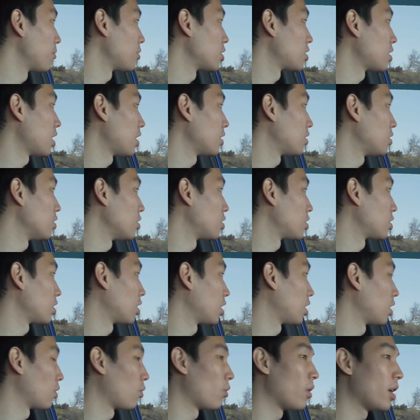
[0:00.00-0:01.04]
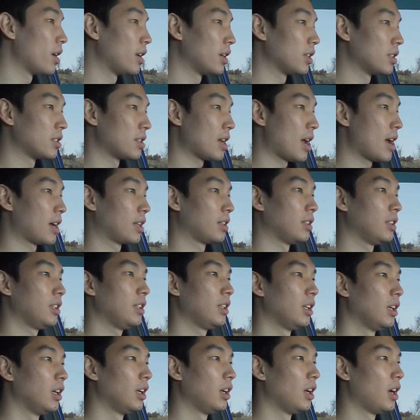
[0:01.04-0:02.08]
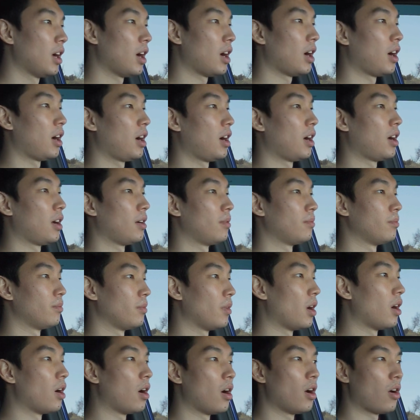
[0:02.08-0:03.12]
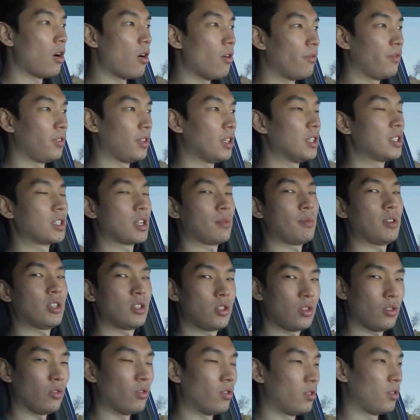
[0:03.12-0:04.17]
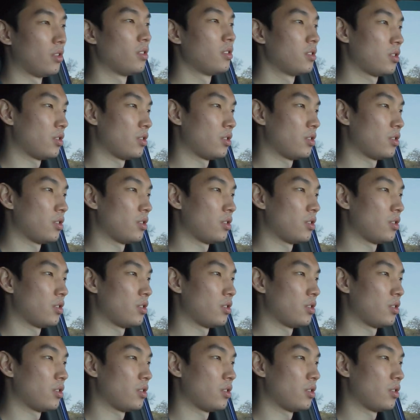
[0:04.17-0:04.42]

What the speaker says: just not too sure when exactly. Hopefully it's gonna be soon.